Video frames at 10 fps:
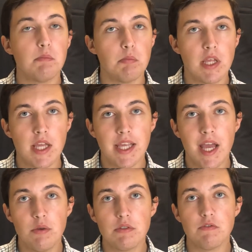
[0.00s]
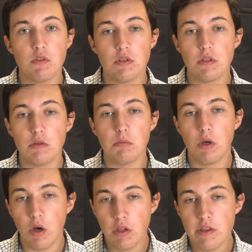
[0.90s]
They account for,
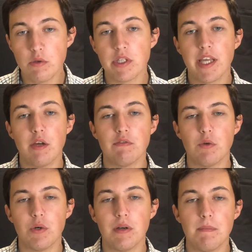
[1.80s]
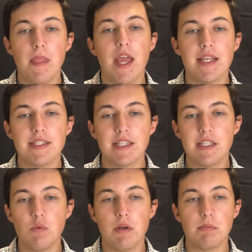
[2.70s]
all of those account for
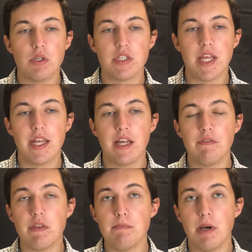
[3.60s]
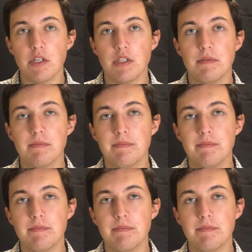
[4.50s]
61% of the budget.